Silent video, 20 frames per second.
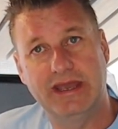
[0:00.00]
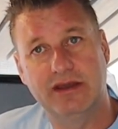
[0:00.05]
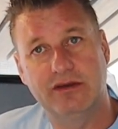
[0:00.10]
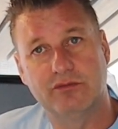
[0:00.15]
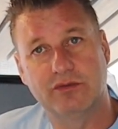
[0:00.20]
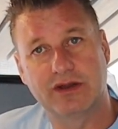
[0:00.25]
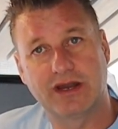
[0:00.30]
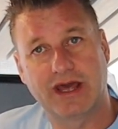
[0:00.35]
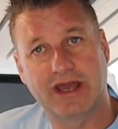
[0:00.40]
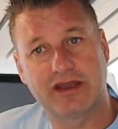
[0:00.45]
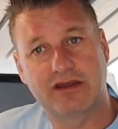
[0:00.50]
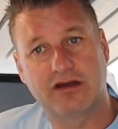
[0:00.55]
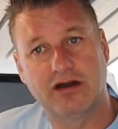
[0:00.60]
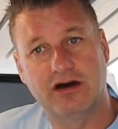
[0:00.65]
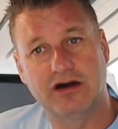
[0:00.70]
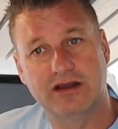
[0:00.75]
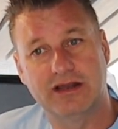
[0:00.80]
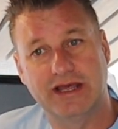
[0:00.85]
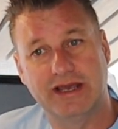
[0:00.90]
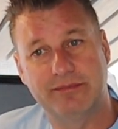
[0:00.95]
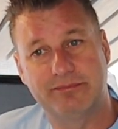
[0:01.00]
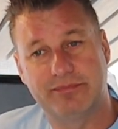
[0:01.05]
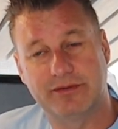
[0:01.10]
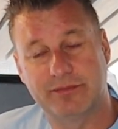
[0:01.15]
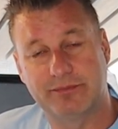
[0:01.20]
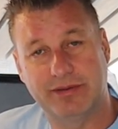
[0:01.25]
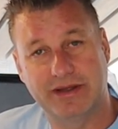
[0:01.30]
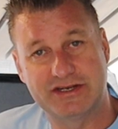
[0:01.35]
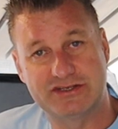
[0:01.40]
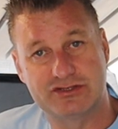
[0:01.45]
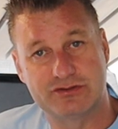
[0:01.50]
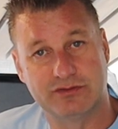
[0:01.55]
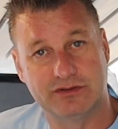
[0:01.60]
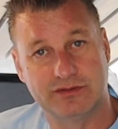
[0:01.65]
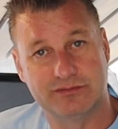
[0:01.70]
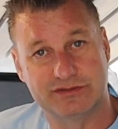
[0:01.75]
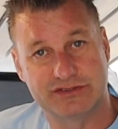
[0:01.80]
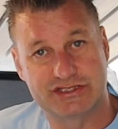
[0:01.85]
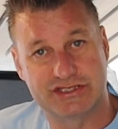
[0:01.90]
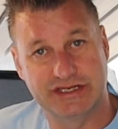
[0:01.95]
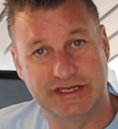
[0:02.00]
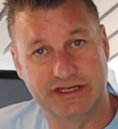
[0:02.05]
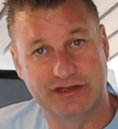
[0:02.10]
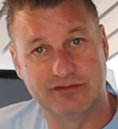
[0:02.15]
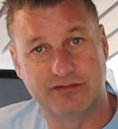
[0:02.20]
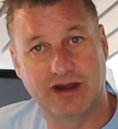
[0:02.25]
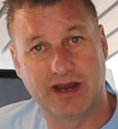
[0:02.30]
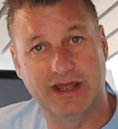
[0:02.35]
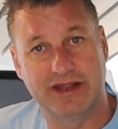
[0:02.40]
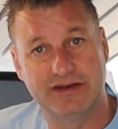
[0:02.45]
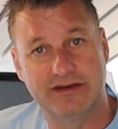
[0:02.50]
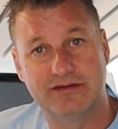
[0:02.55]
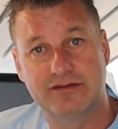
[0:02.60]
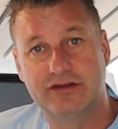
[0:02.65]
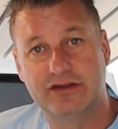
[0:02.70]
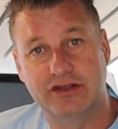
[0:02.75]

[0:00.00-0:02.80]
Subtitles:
what I call a perpetual machine, right?